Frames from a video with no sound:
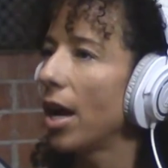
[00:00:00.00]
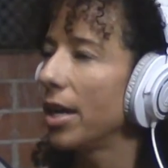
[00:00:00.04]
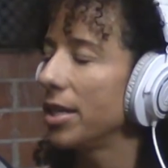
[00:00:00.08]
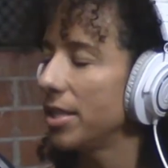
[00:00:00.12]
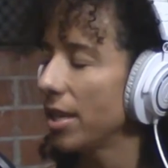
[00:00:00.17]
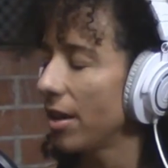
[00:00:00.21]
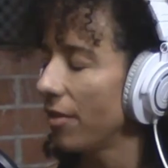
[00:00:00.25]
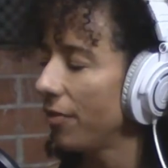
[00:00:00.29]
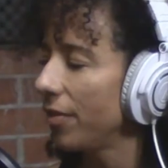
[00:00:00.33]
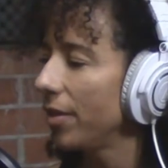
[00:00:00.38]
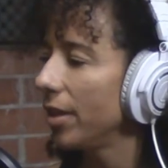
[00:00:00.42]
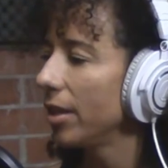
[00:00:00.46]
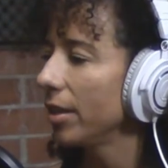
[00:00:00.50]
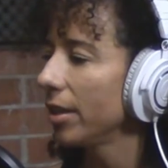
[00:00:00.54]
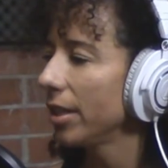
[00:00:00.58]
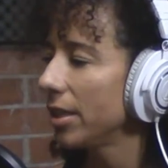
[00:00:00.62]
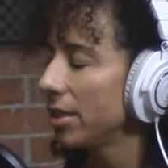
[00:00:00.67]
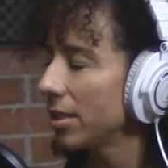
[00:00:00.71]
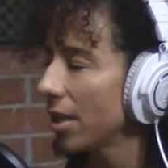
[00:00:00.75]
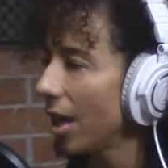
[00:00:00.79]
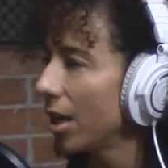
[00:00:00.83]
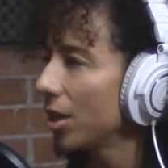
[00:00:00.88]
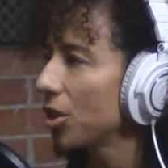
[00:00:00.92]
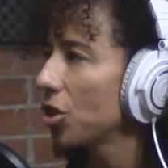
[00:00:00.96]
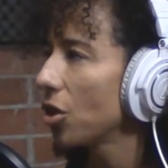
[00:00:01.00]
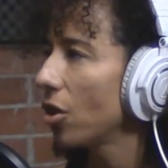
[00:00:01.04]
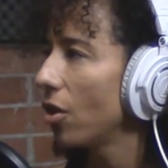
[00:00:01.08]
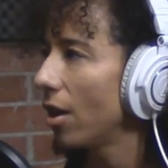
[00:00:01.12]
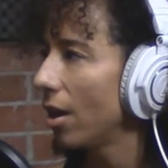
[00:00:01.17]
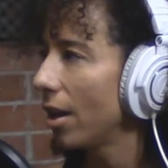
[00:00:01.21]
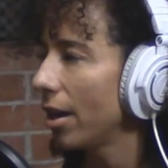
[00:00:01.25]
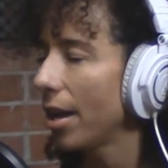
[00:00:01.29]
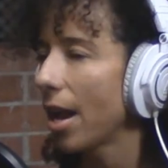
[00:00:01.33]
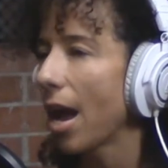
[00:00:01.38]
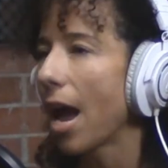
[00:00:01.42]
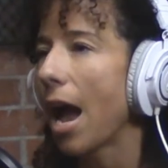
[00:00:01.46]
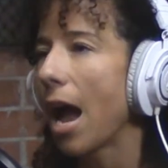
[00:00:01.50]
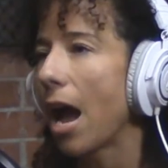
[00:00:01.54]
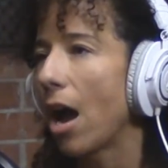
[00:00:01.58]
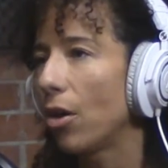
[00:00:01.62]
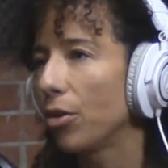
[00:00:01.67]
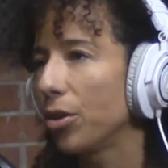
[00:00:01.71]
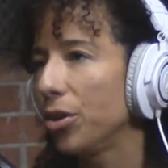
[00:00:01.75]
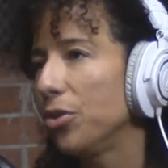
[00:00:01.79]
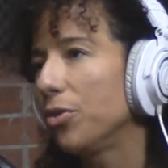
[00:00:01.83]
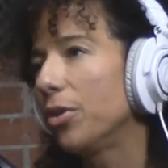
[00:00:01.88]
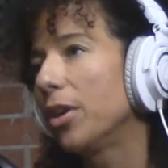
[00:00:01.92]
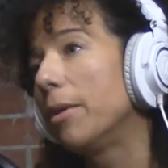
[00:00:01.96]
I definitely touch on how
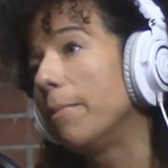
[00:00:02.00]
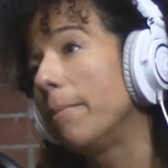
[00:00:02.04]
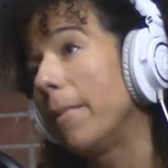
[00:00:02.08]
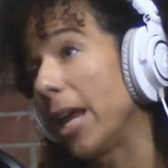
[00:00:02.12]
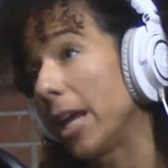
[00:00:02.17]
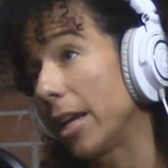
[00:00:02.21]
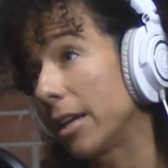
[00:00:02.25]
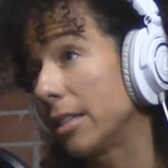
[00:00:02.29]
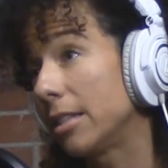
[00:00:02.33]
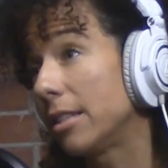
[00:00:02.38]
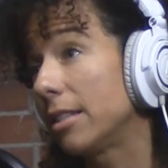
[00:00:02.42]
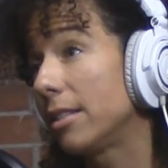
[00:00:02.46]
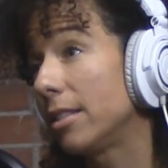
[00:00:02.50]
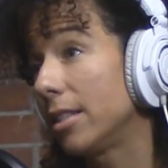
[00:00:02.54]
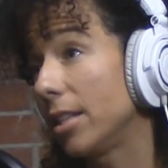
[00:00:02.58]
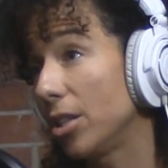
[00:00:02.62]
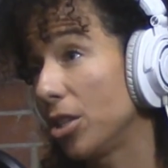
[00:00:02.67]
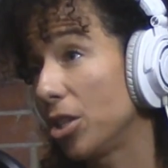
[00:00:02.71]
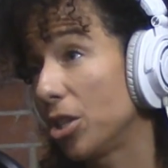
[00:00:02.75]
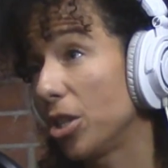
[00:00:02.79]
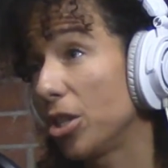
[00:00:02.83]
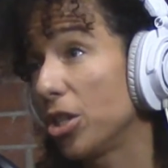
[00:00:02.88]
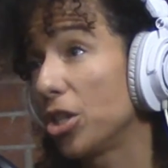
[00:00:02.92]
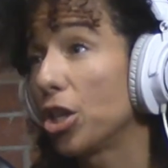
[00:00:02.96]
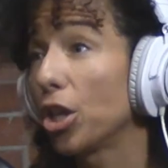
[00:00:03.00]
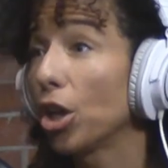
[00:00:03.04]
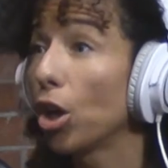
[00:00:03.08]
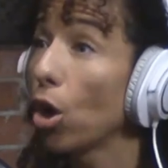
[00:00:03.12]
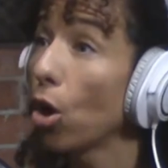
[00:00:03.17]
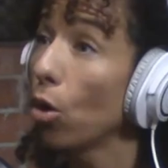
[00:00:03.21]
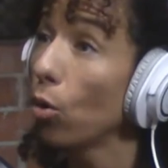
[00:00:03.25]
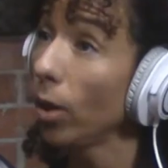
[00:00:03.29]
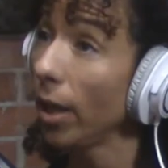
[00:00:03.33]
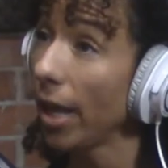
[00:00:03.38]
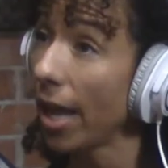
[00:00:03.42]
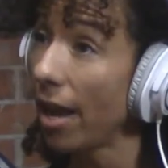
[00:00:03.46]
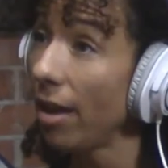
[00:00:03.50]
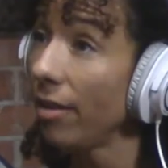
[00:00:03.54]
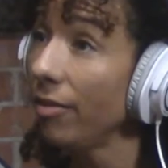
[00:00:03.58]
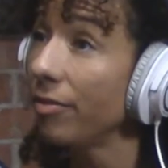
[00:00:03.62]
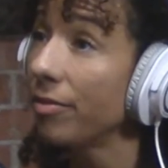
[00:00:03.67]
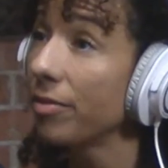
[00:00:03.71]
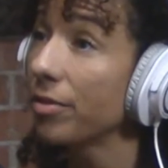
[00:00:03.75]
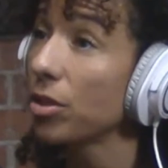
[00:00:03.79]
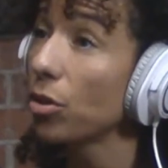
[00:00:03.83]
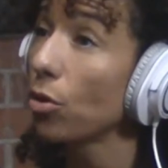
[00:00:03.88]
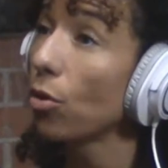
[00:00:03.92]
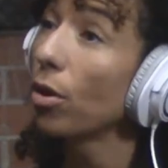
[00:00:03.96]
you can make a decision to go
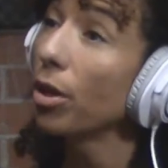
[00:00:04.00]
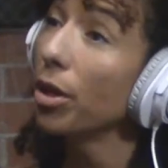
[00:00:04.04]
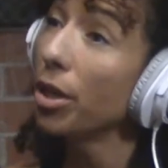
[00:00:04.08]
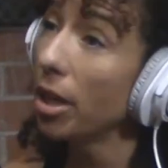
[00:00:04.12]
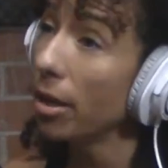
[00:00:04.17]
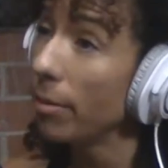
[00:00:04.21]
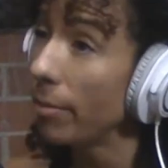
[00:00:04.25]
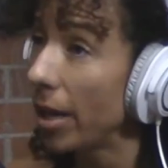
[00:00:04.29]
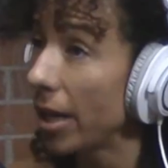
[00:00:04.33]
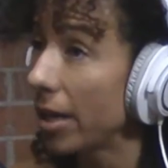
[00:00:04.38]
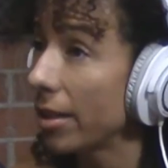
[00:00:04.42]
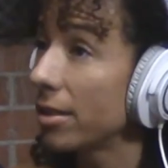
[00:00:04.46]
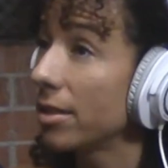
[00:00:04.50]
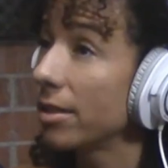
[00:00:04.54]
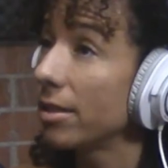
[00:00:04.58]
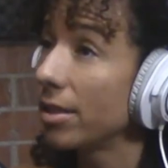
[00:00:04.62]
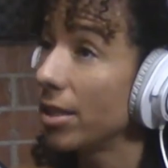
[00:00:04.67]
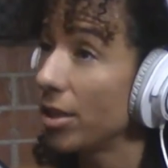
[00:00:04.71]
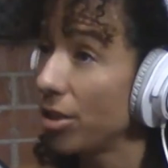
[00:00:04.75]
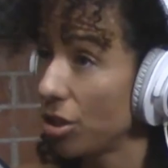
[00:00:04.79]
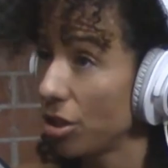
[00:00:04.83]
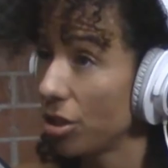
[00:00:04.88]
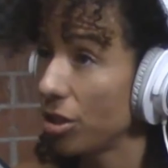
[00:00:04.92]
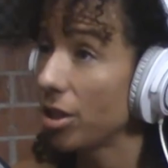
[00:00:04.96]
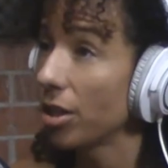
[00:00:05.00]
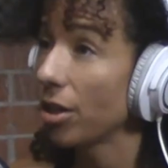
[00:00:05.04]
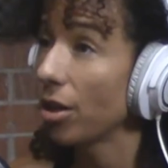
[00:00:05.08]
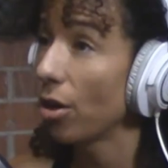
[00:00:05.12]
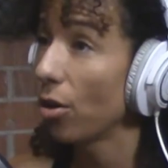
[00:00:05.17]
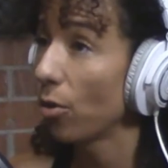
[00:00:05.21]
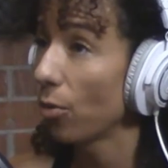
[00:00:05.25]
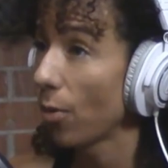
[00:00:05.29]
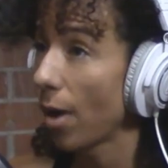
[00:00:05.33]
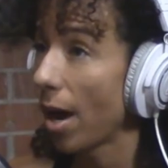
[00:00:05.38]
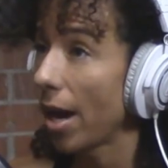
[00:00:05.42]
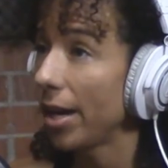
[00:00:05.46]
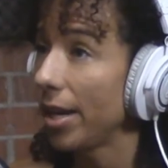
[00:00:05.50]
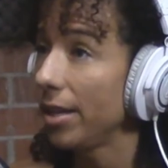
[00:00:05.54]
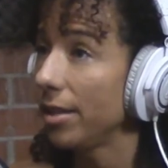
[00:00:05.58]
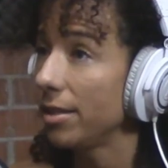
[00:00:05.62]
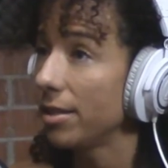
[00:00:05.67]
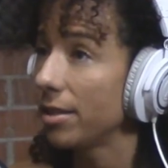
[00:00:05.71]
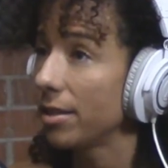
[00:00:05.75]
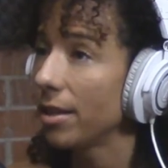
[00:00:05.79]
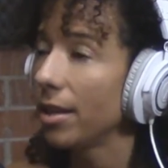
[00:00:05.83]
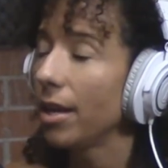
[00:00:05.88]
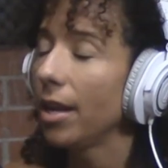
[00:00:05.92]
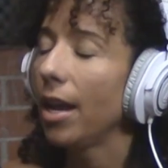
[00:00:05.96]
left or you can make a decision to go
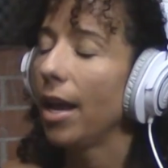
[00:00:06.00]
right.